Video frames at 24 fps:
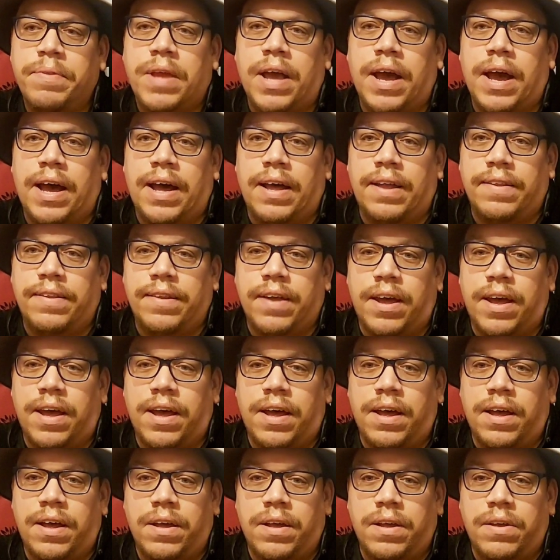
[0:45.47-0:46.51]
And
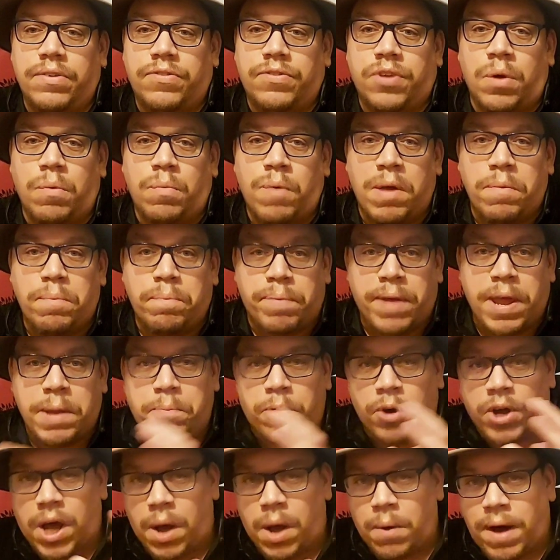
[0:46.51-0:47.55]
uh, so when
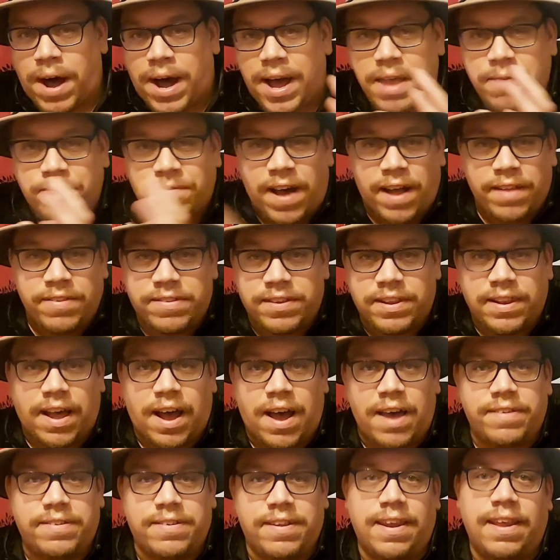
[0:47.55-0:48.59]
people go out
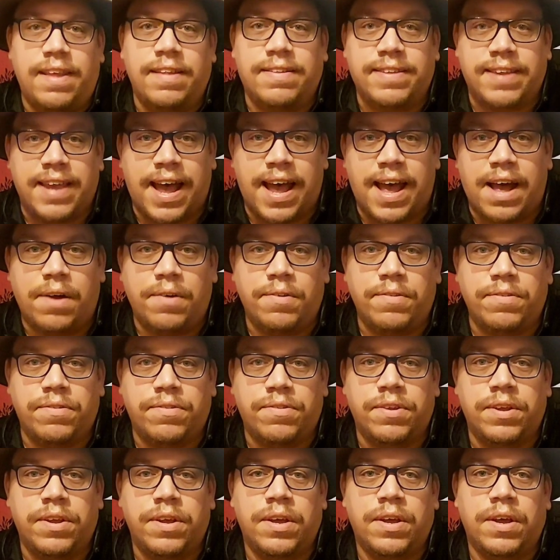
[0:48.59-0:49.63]
evangelizing in
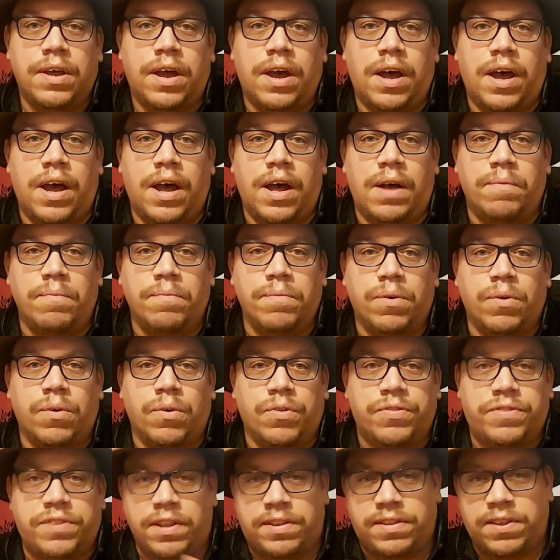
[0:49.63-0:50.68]
towns um,
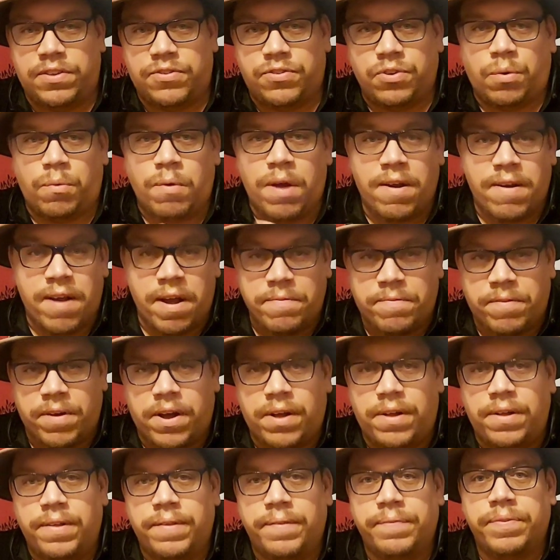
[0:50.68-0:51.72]
or cities or
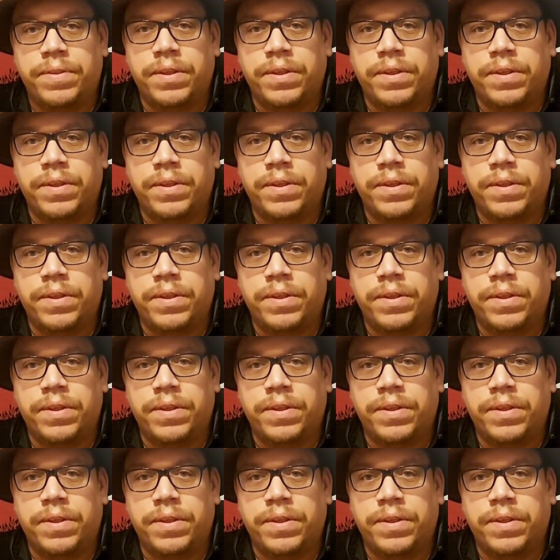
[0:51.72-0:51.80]
wherever,